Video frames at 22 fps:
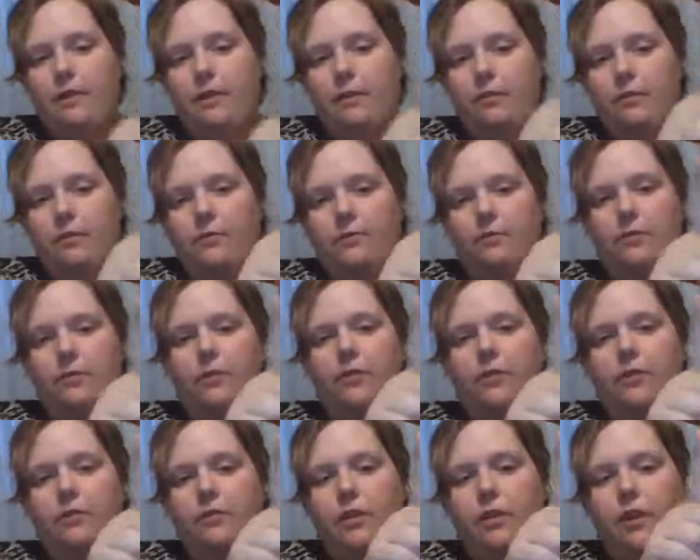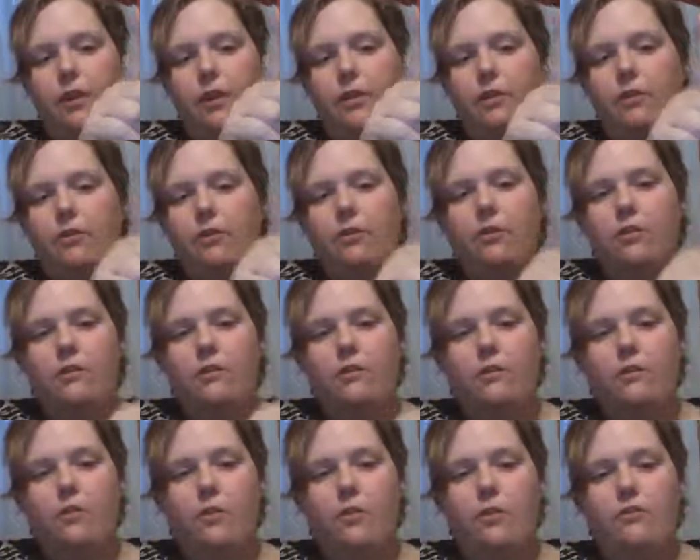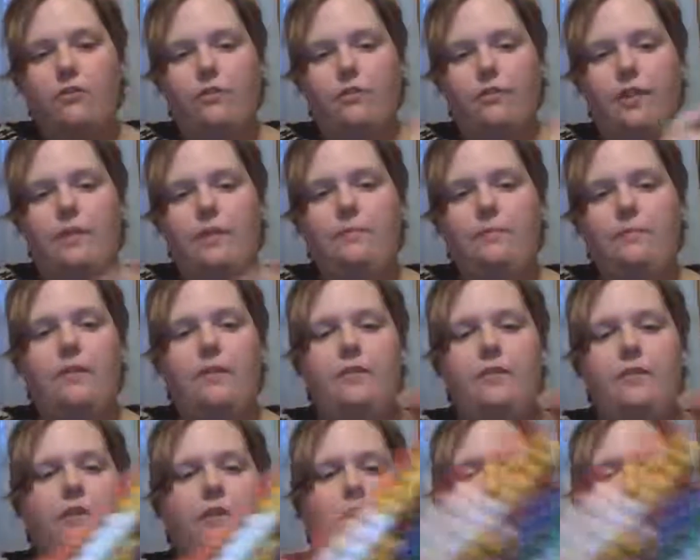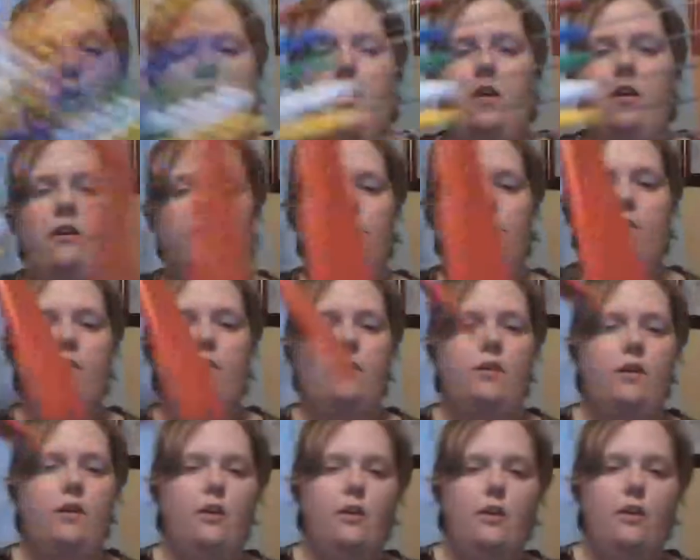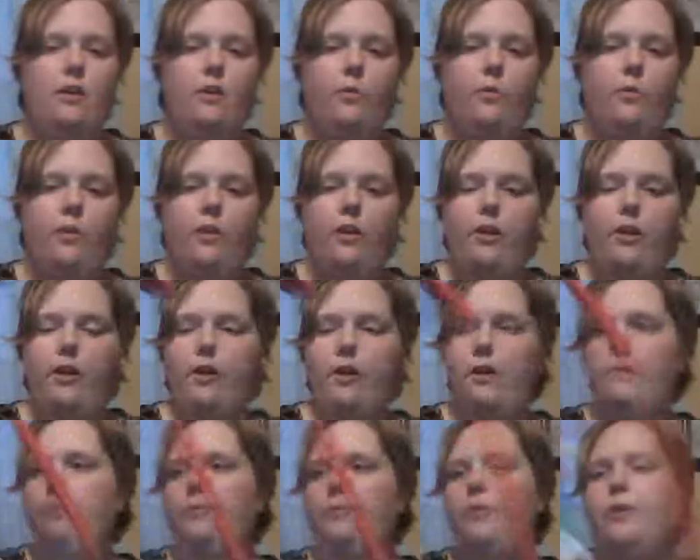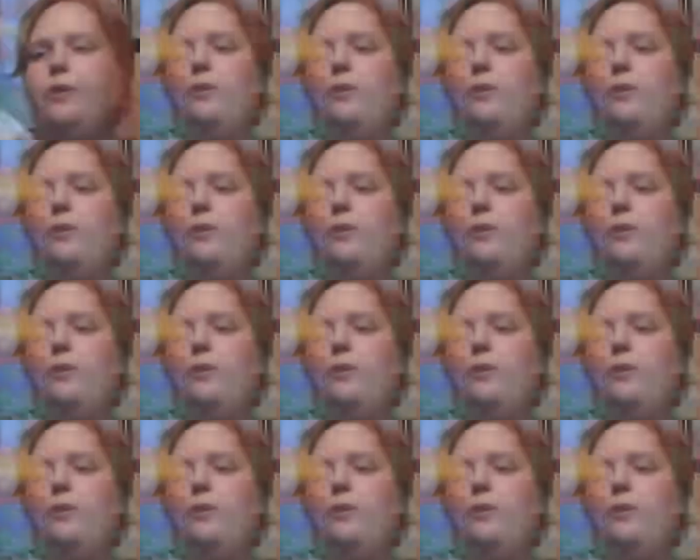it was broken right here, so I just taped it, and voila, pretty